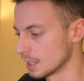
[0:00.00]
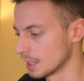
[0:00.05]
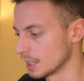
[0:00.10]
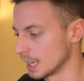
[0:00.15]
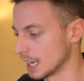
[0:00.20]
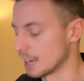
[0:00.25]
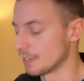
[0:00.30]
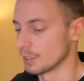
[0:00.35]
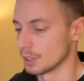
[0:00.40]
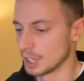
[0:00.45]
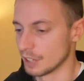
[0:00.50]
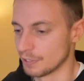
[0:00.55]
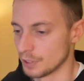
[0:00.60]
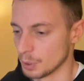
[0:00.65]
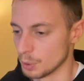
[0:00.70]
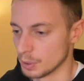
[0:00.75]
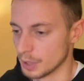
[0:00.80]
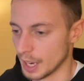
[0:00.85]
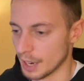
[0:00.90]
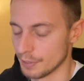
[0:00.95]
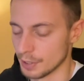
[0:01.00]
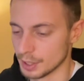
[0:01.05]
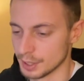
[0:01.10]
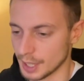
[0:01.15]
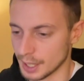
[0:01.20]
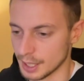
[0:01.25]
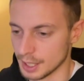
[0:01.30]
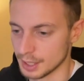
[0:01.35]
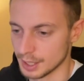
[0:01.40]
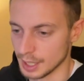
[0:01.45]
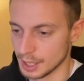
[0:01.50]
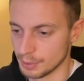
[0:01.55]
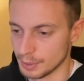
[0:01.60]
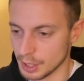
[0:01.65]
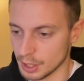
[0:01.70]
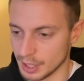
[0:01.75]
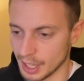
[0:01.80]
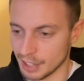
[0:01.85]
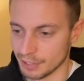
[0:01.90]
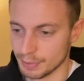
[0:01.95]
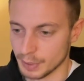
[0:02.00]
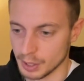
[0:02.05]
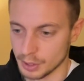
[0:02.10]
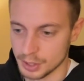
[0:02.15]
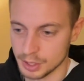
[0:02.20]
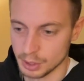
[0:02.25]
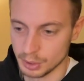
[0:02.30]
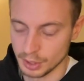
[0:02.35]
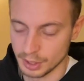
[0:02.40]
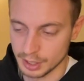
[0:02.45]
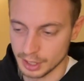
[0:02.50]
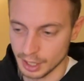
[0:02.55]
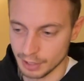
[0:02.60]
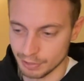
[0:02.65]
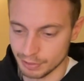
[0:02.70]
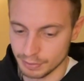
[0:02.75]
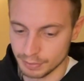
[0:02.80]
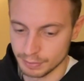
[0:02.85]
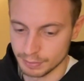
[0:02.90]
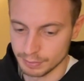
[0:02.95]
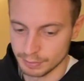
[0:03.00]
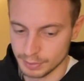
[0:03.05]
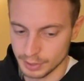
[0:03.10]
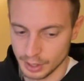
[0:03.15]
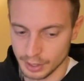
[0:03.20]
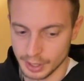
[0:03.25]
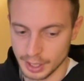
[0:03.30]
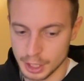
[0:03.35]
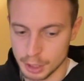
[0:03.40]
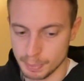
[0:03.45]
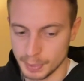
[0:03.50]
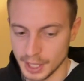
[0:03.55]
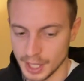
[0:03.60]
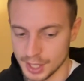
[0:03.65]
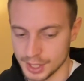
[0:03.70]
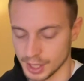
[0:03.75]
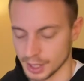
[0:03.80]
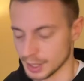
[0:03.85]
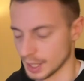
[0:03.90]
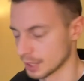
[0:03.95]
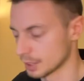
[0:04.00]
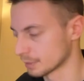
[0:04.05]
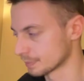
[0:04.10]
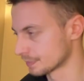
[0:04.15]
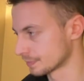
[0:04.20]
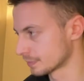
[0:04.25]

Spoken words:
even if you haven't done it in real life because you don't have experience in that,